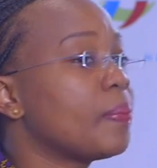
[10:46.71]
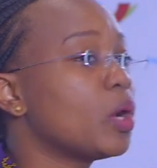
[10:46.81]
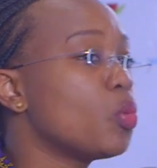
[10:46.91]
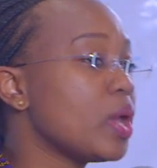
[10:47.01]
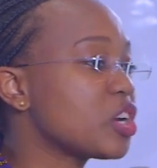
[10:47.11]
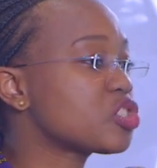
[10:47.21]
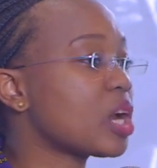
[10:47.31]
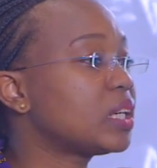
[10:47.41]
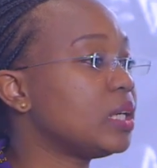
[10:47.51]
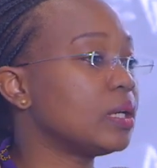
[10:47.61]
that we are
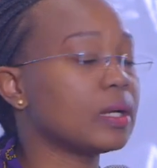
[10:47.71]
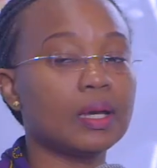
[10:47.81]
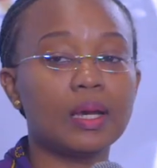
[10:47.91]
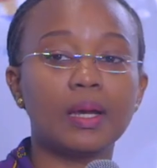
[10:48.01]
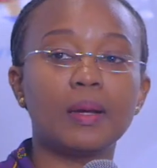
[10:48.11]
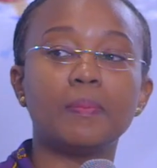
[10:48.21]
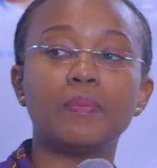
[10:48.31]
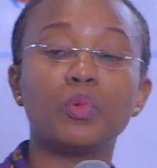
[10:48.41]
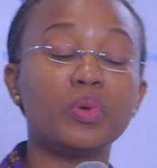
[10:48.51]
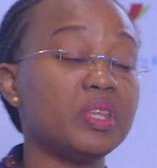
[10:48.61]
tracking
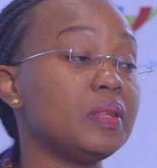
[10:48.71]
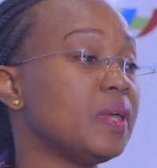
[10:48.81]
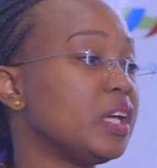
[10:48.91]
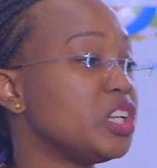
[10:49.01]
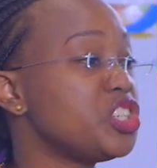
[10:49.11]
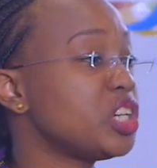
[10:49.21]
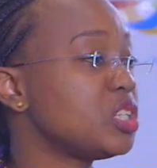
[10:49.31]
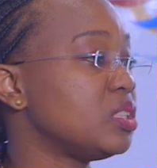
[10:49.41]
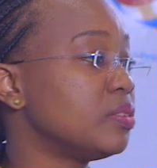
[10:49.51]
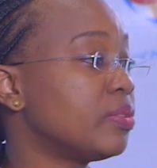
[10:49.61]
within the
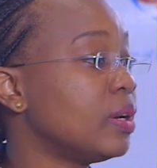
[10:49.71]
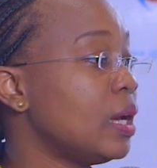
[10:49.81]
initiative.